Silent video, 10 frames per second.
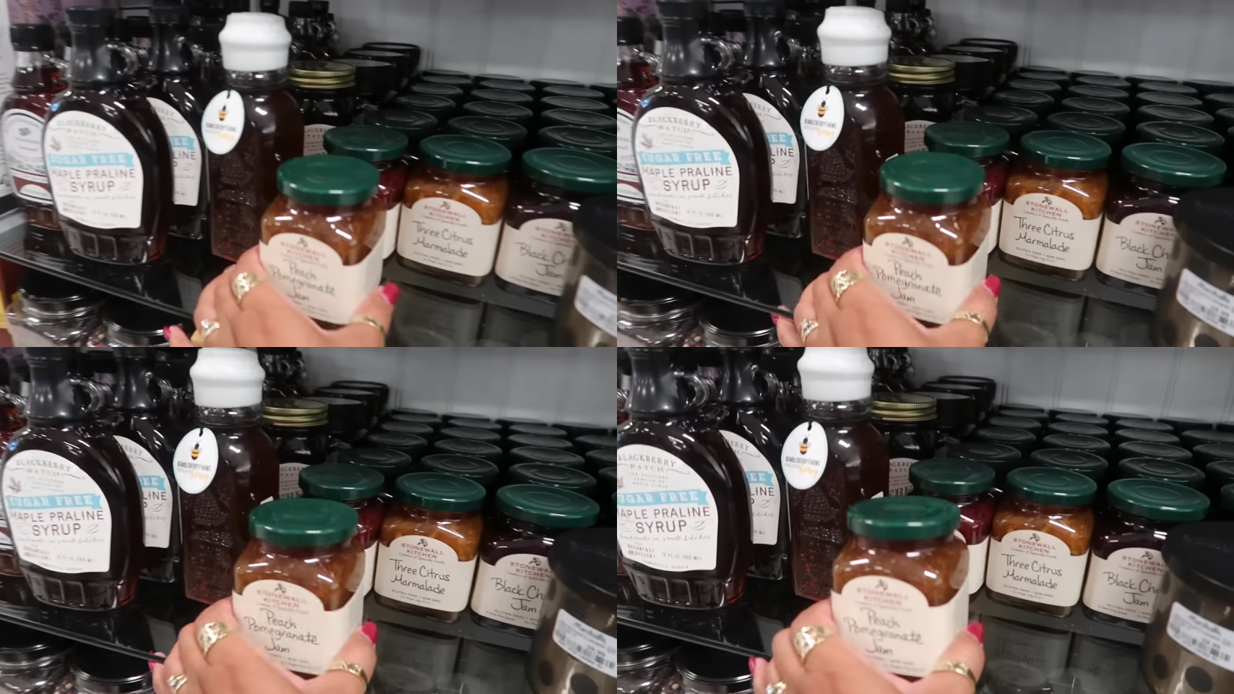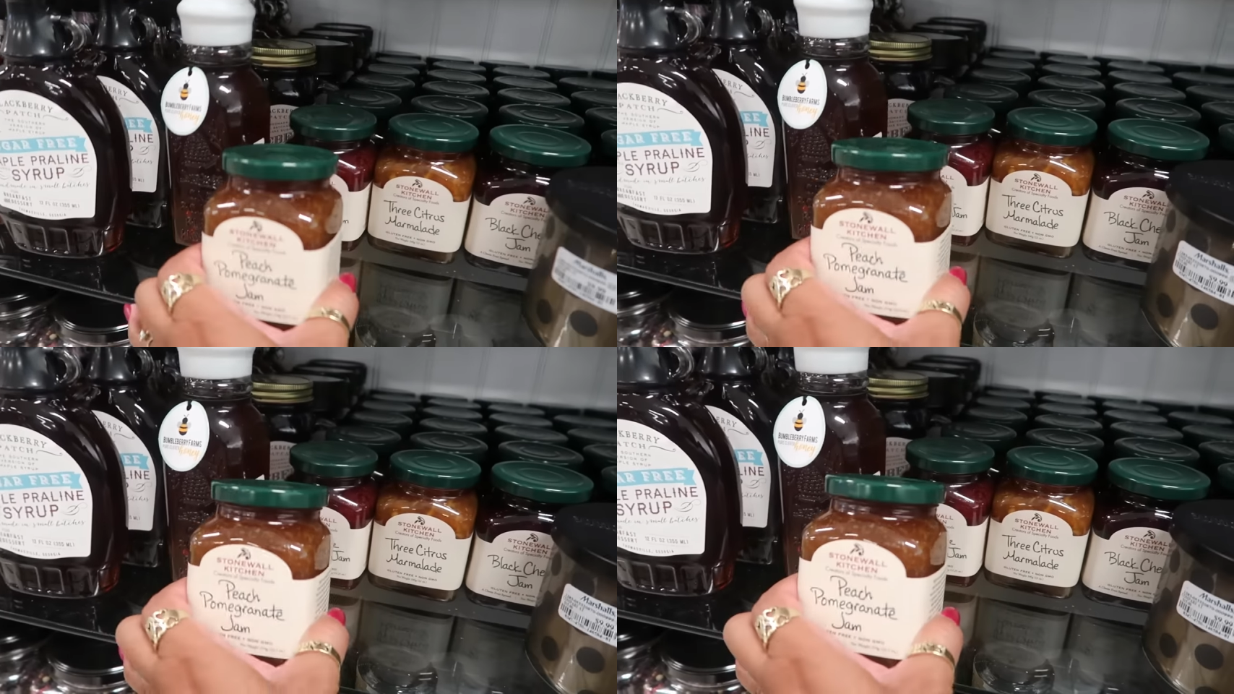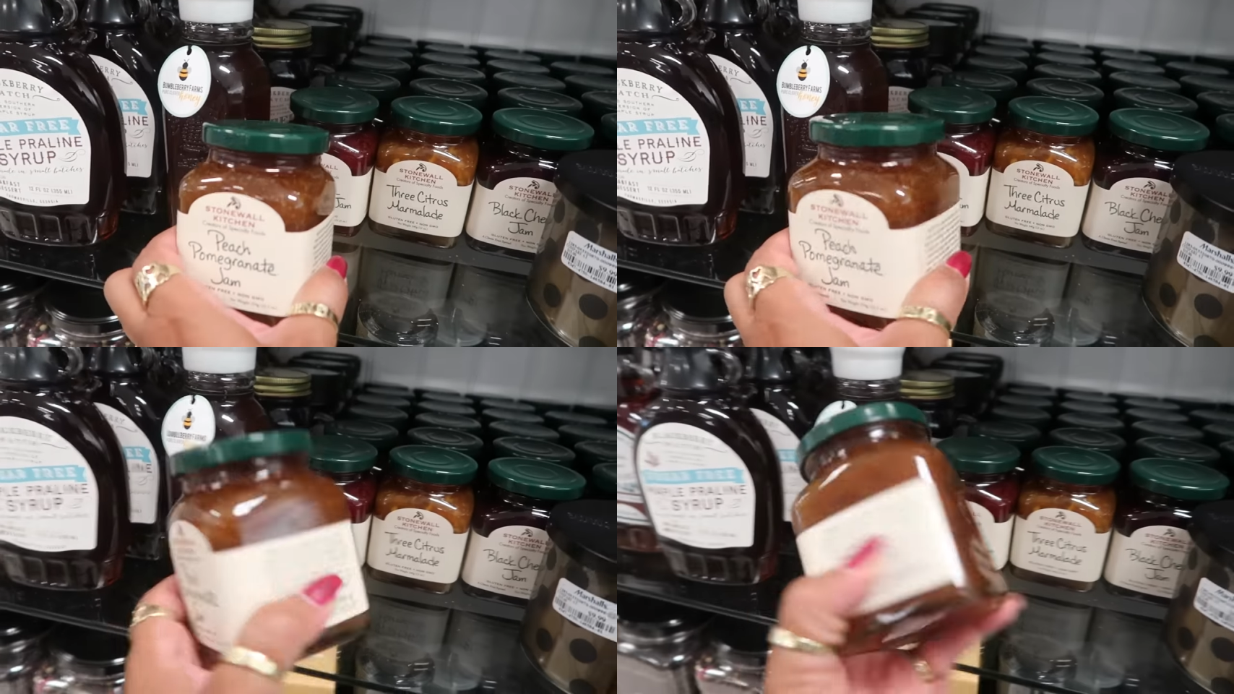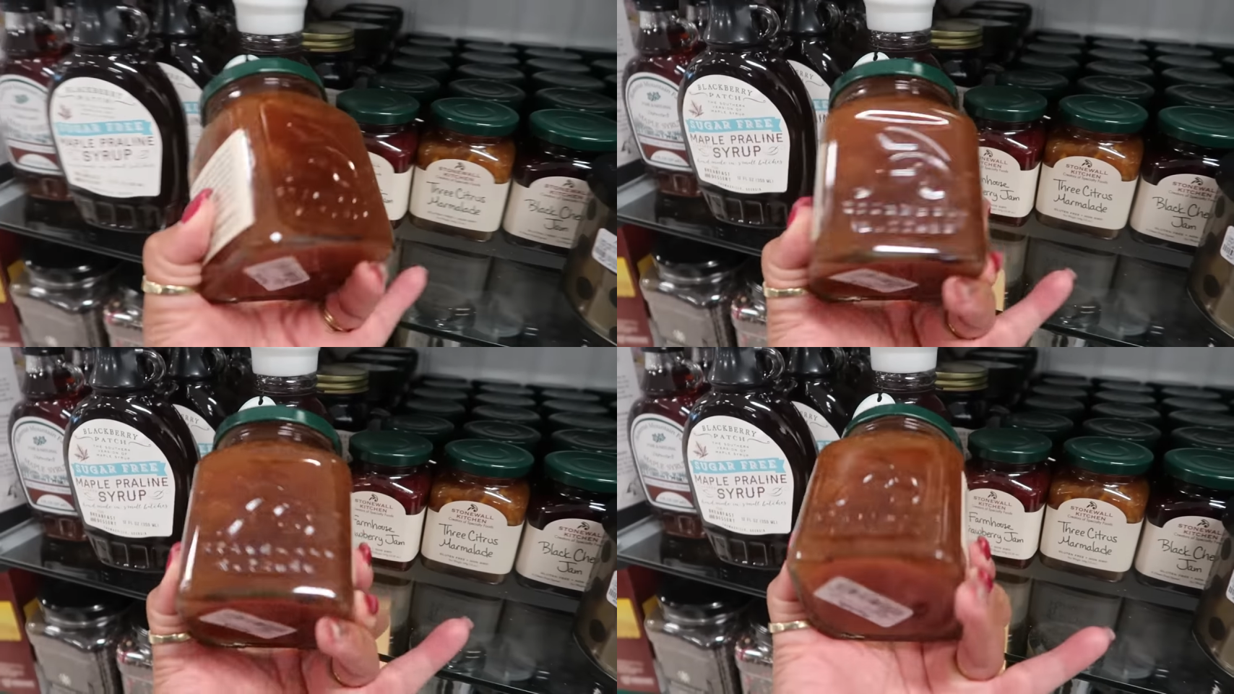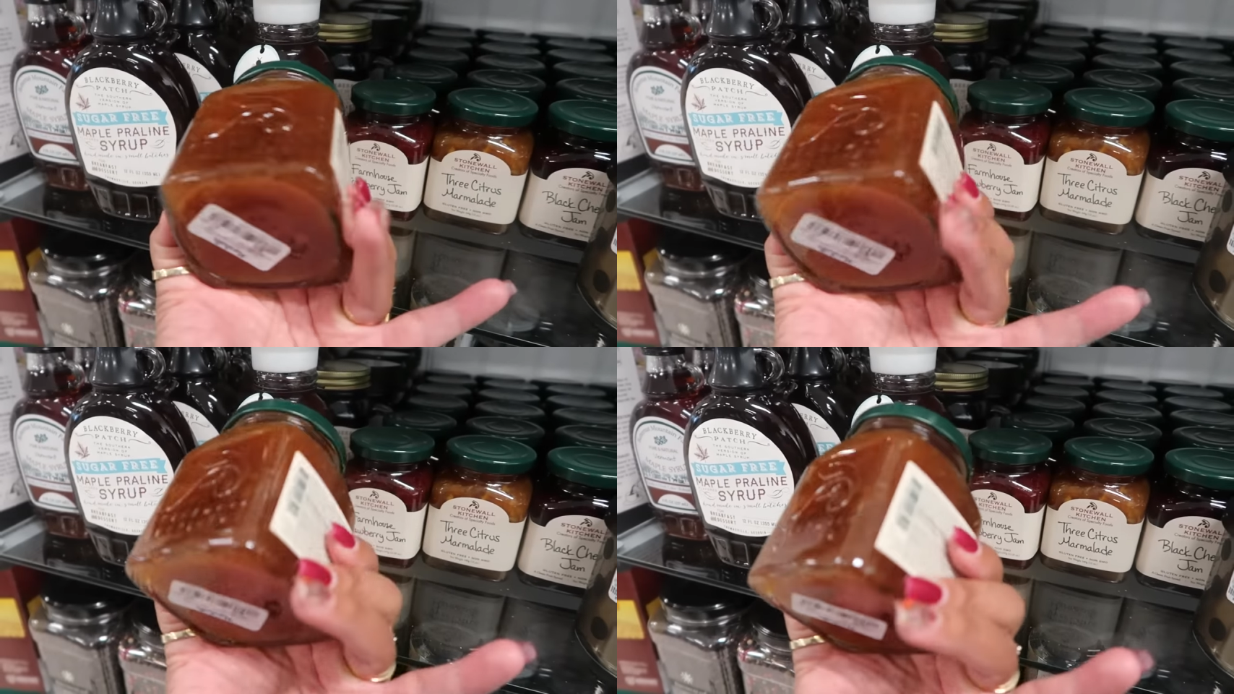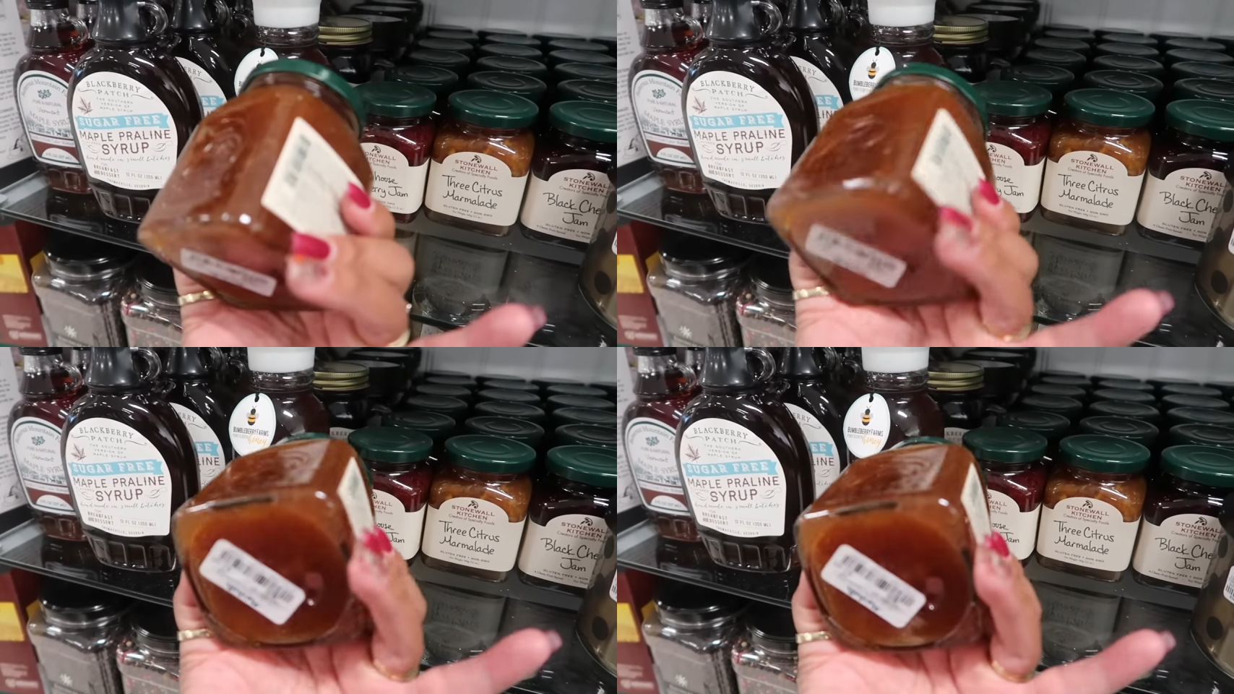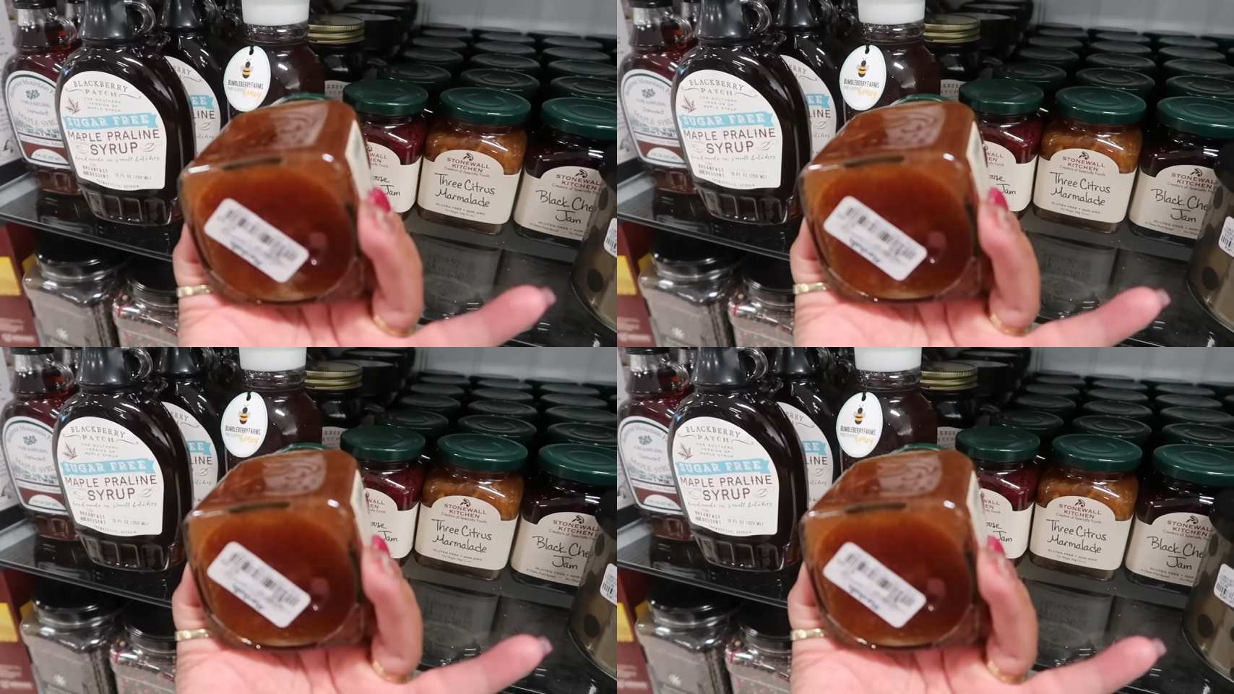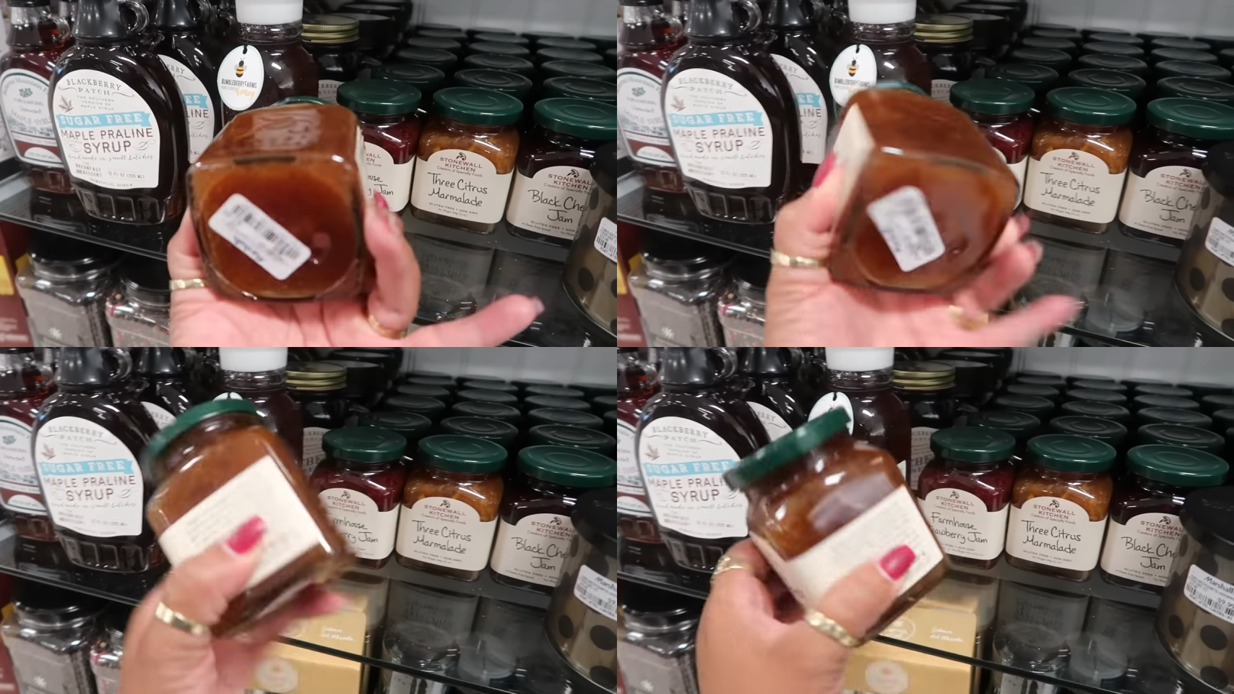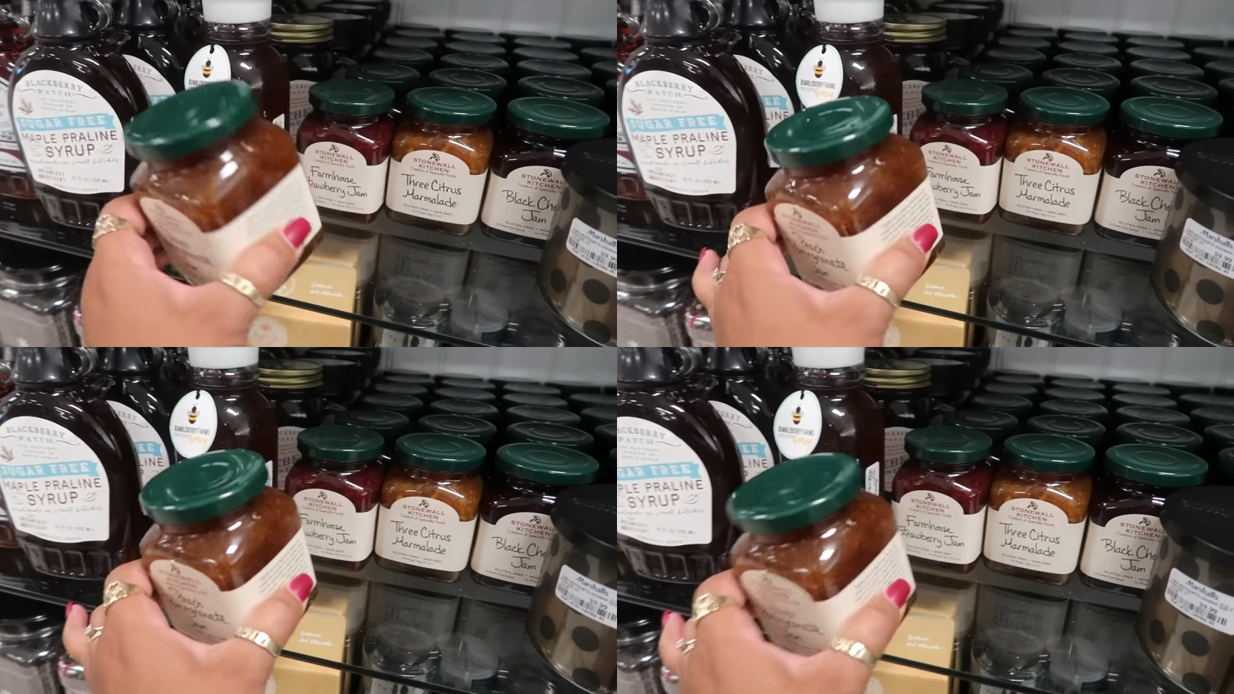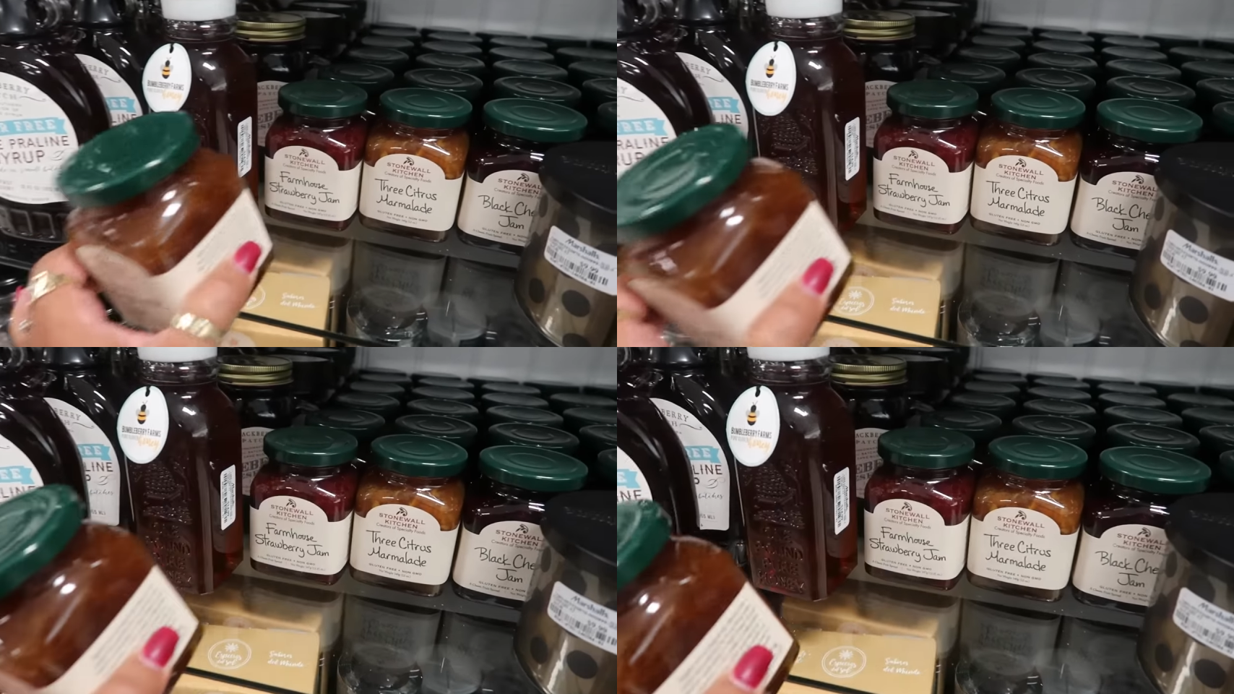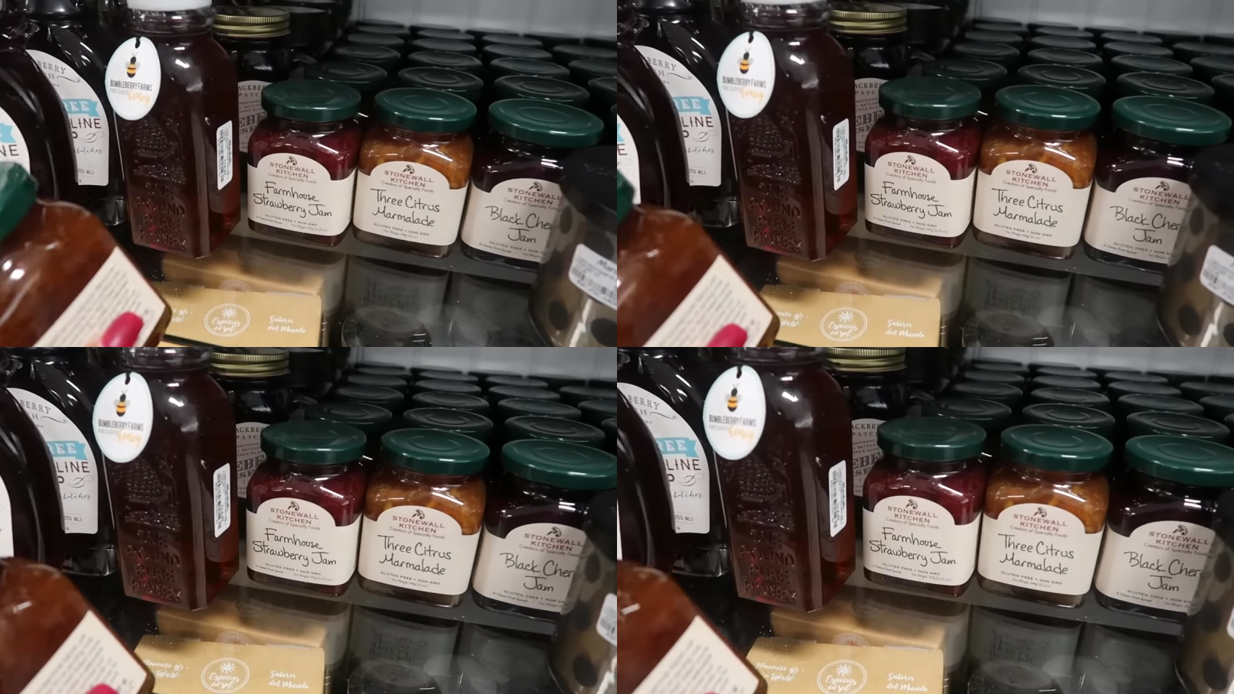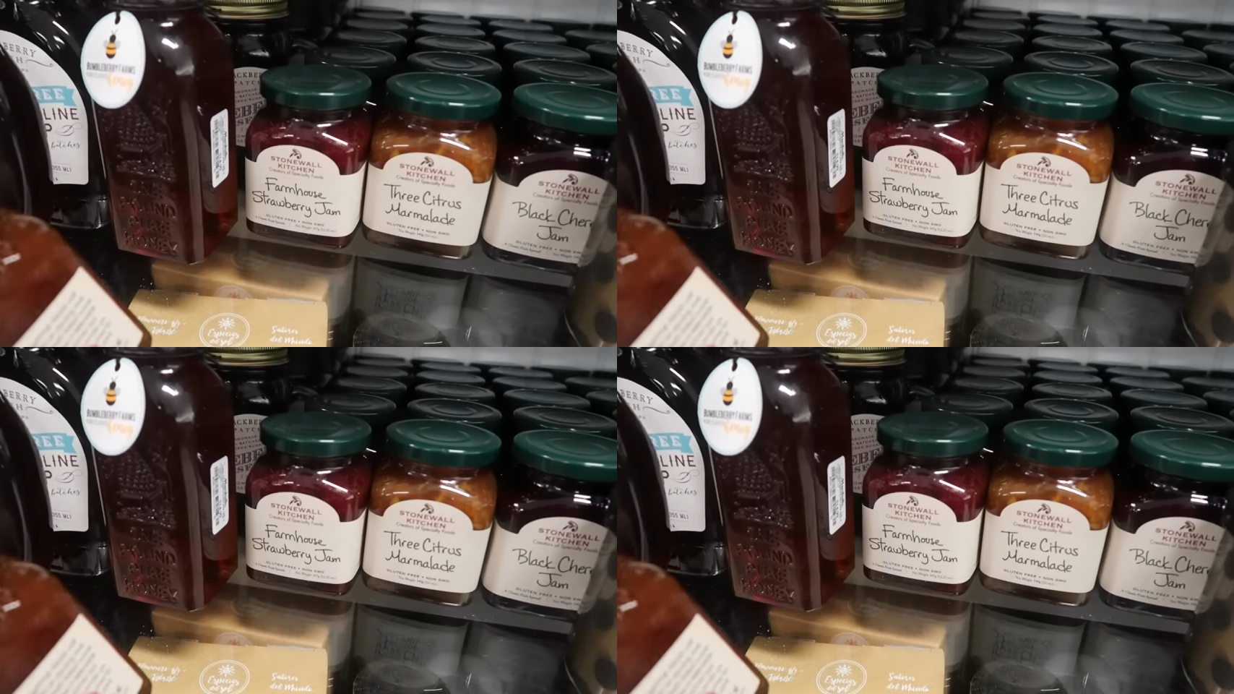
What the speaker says: [unreadable: no face in view]